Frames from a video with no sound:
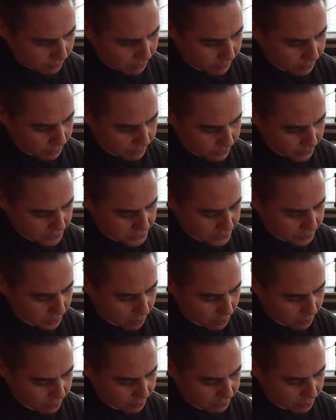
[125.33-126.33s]
first thing I
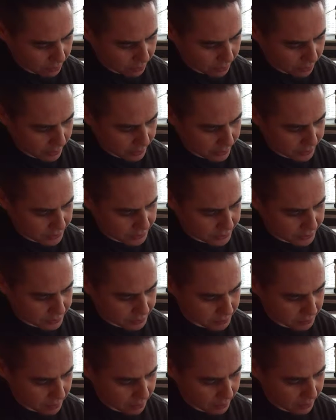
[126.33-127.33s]
want to do
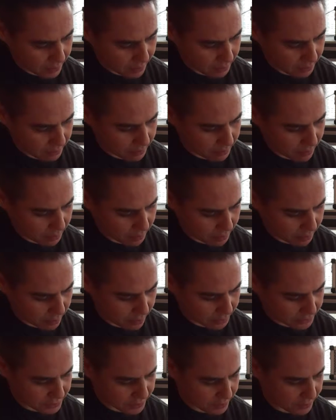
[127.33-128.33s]
is, I'd
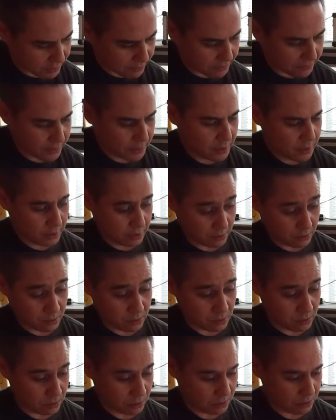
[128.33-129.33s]
like to give
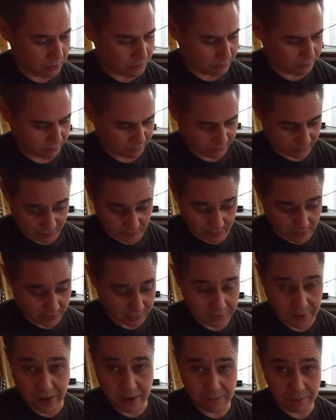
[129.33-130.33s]
all
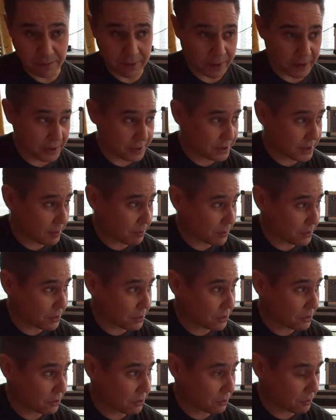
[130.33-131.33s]
left-hand fingers something to
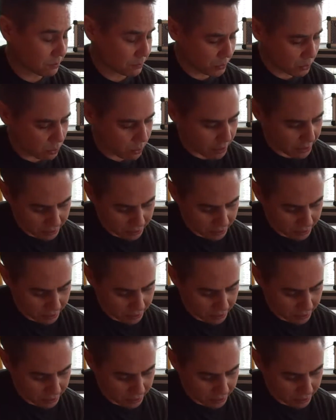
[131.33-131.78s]
do quite